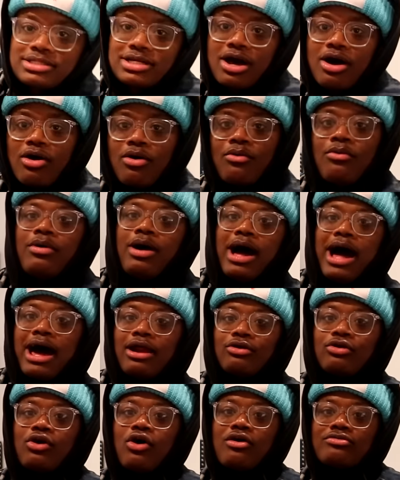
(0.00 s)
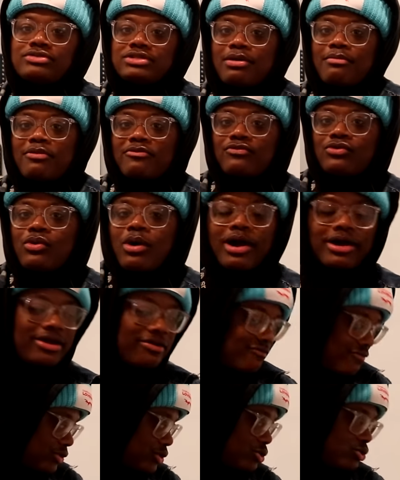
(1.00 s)
So, I don't know if some of you are
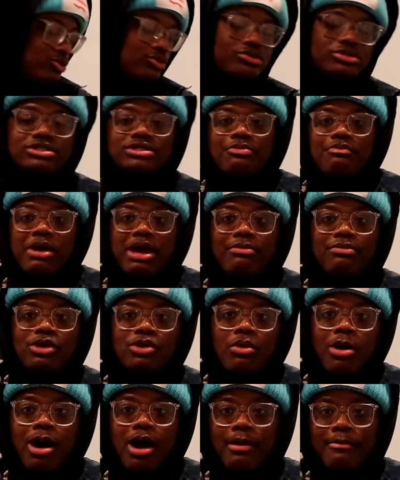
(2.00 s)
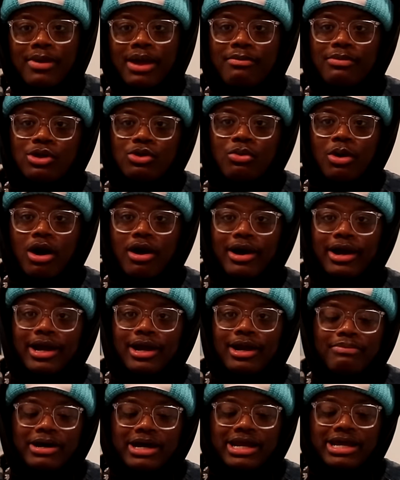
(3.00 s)
confused. Maybe you are, maybe you
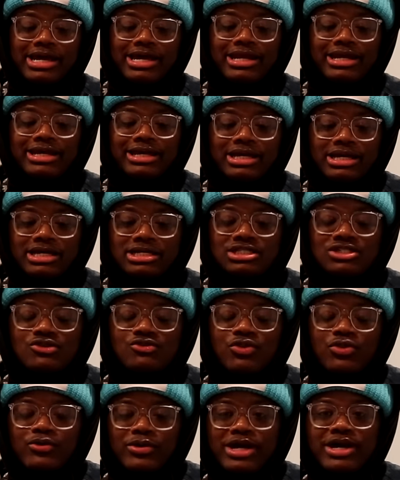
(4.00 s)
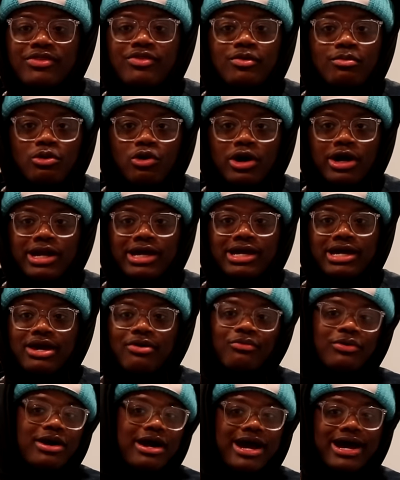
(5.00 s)
aren't. But it is 3 a.m.
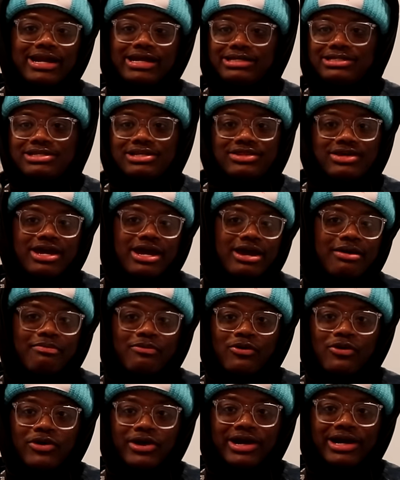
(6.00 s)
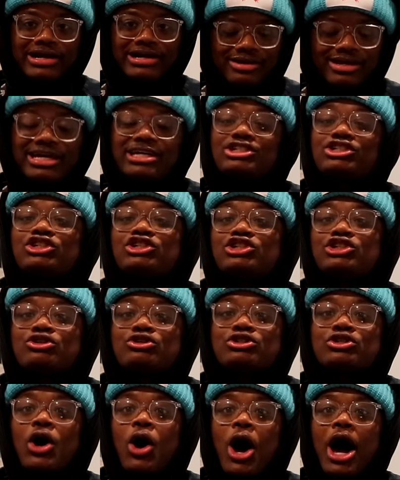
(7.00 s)
and we're heading to the airport. Get your
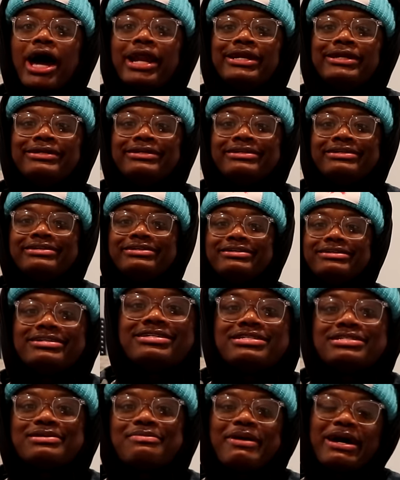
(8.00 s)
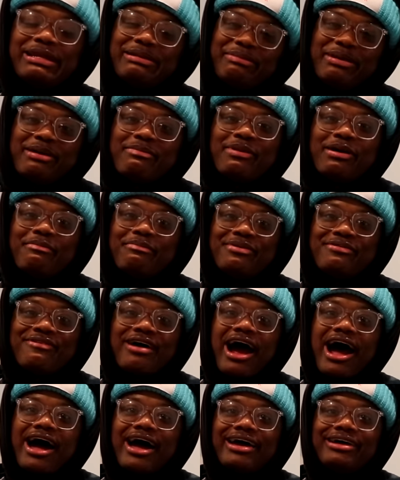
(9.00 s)
shoes on, because it's about to be a bumpy
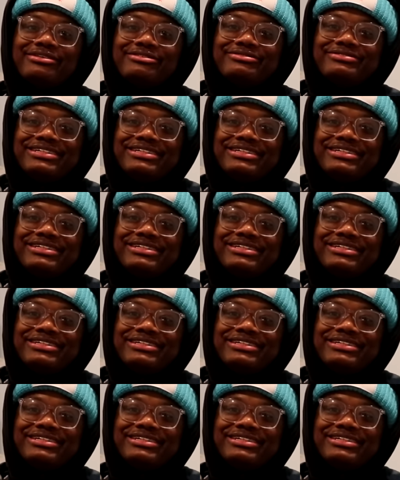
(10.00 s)
ride.